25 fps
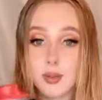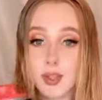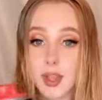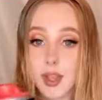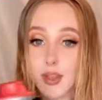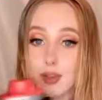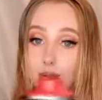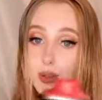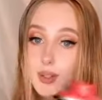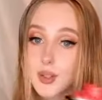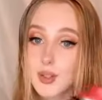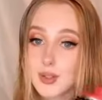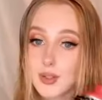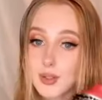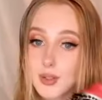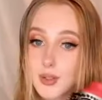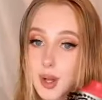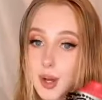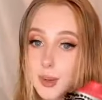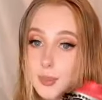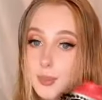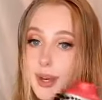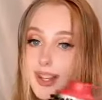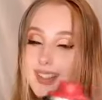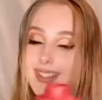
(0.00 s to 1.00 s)
good as a
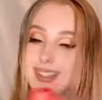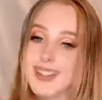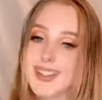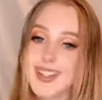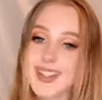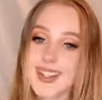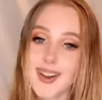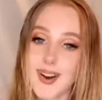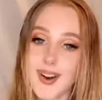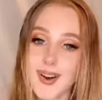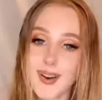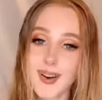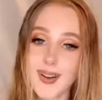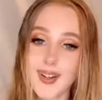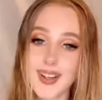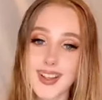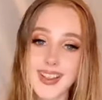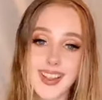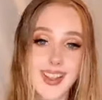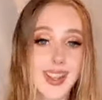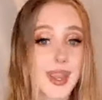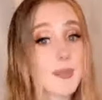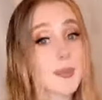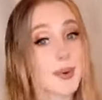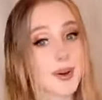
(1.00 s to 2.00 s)
job as it did on
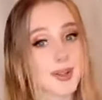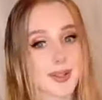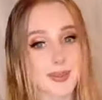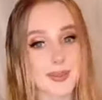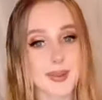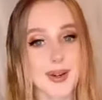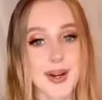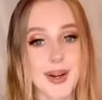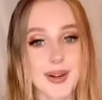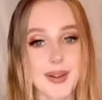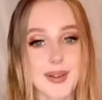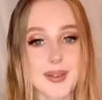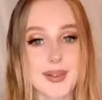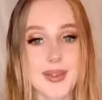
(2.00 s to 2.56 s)
the bottom half.